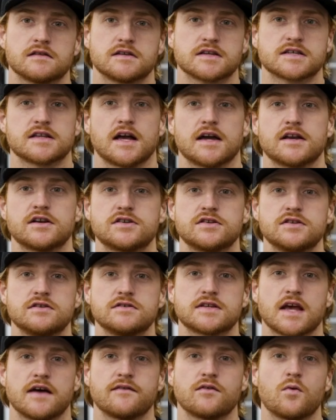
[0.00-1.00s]
The slider
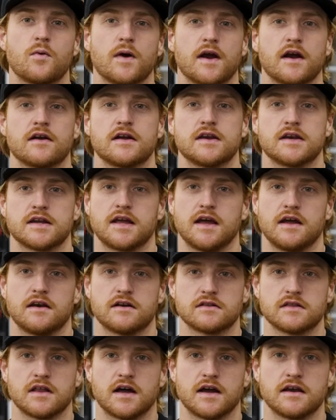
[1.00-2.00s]
shoes have a wear
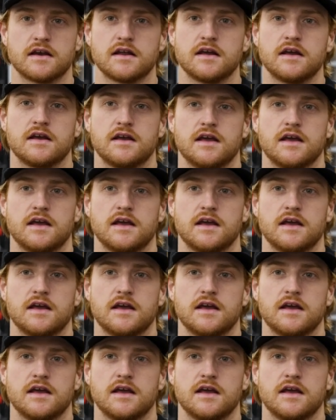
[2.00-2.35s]
indicator line.